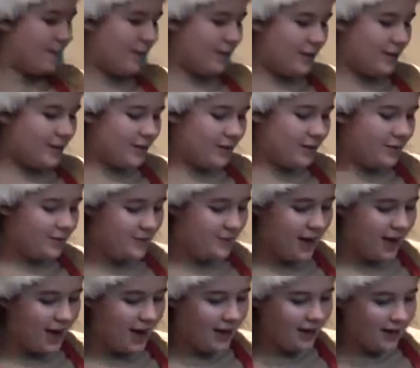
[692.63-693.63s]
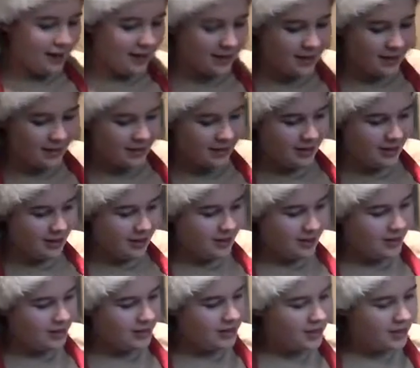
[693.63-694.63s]
parchment off the back.
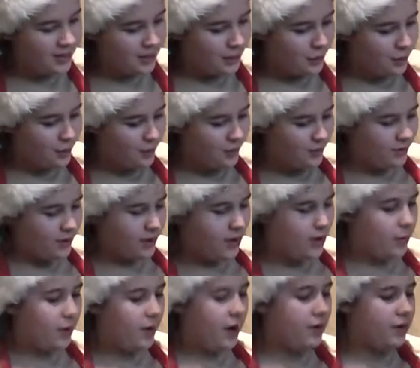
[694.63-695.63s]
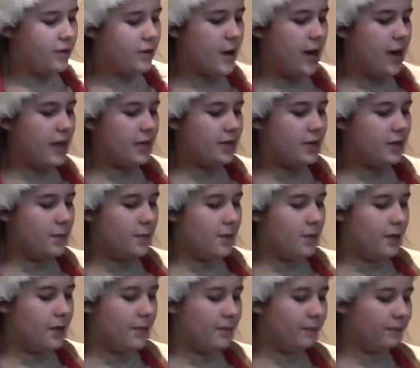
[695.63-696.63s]
So the one you had on the
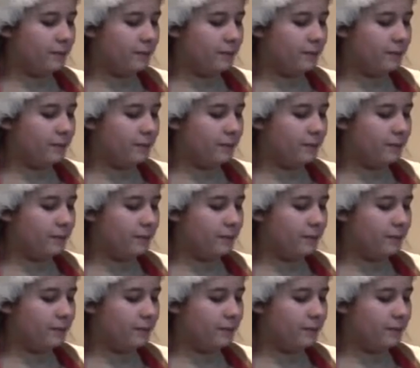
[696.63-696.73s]
bottom.